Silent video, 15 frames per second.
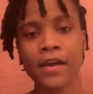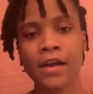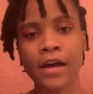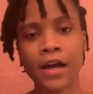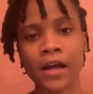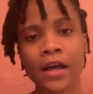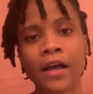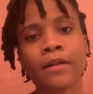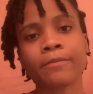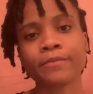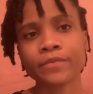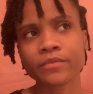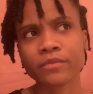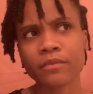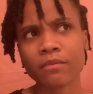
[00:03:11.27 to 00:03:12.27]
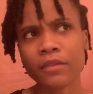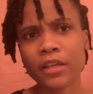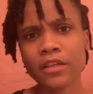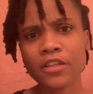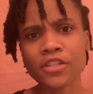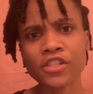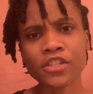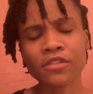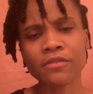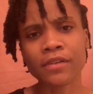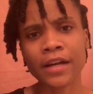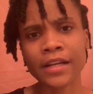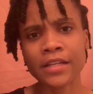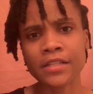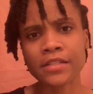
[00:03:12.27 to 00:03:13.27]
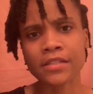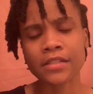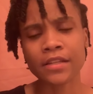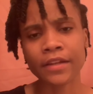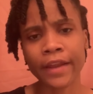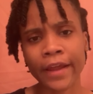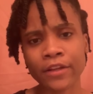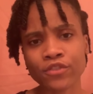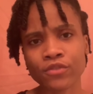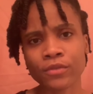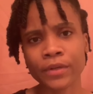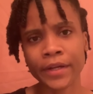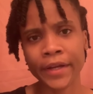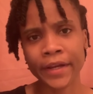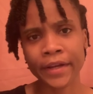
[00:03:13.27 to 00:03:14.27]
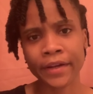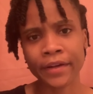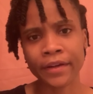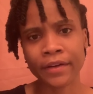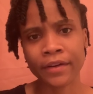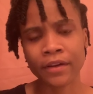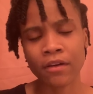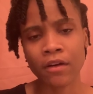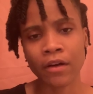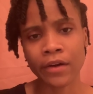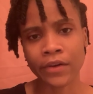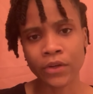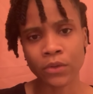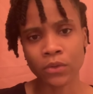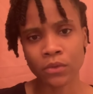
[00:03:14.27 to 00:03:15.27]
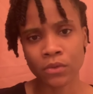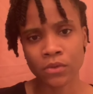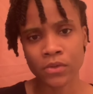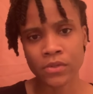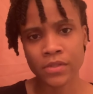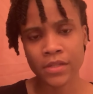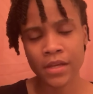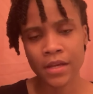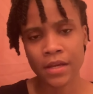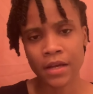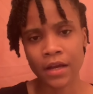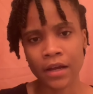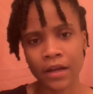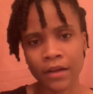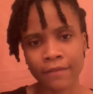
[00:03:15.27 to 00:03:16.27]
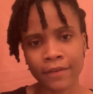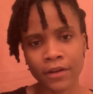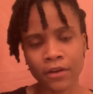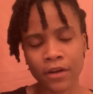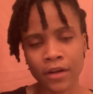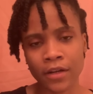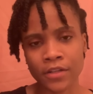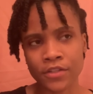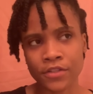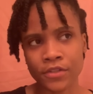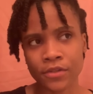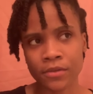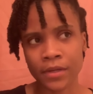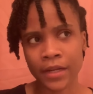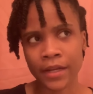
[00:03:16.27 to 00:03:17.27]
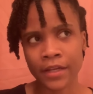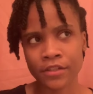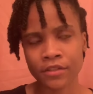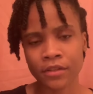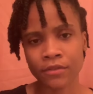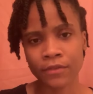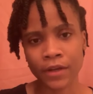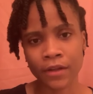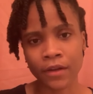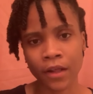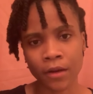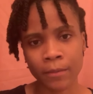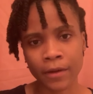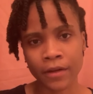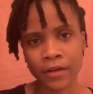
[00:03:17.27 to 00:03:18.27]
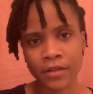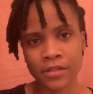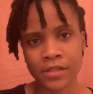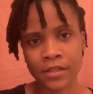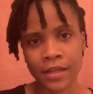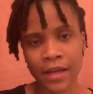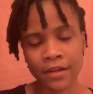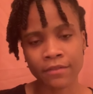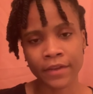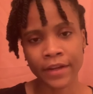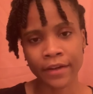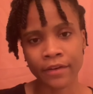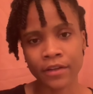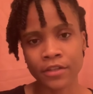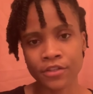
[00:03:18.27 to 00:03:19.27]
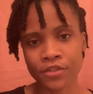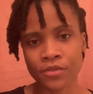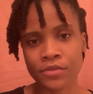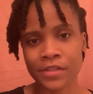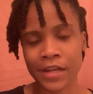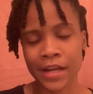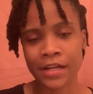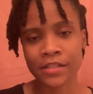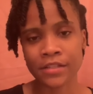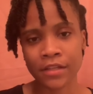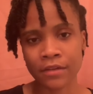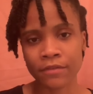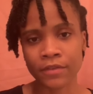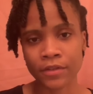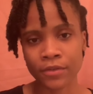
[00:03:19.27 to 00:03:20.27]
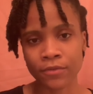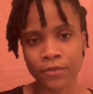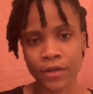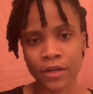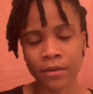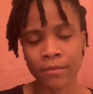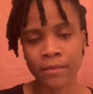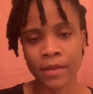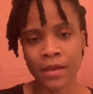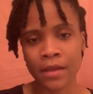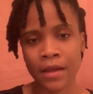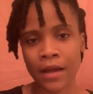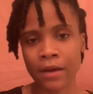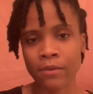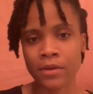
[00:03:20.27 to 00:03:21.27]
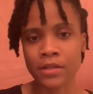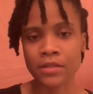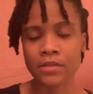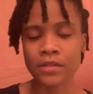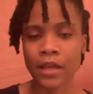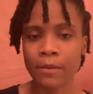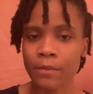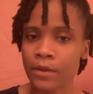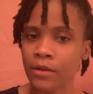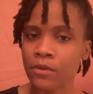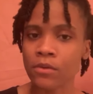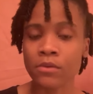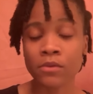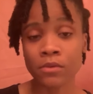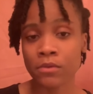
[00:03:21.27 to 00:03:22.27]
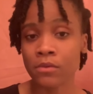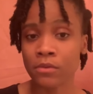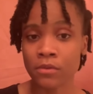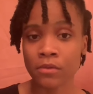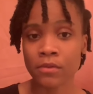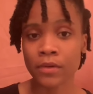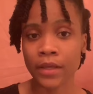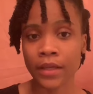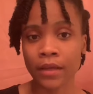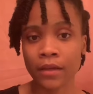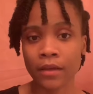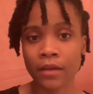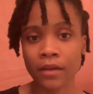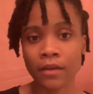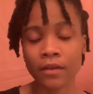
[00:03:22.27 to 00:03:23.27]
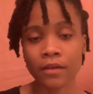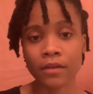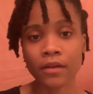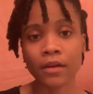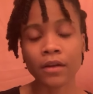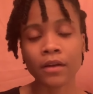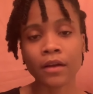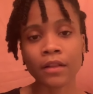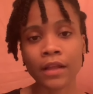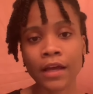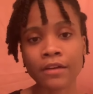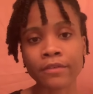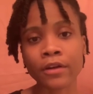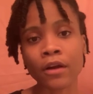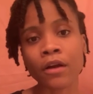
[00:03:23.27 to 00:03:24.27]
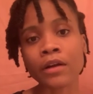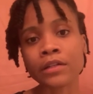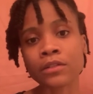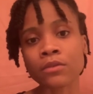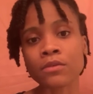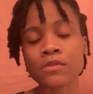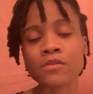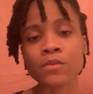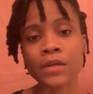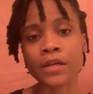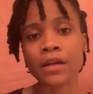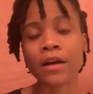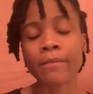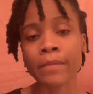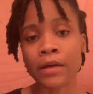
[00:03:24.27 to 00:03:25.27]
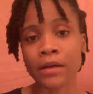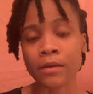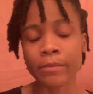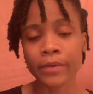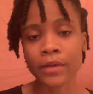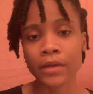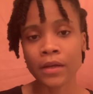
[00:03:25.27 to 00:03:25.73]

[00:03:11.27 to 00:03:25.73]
have. She writes natural hair articles in regards to, and I actually found out about her because a lot of hair issues that I suffered from, I would type it in on Google and a lot of her articles would come up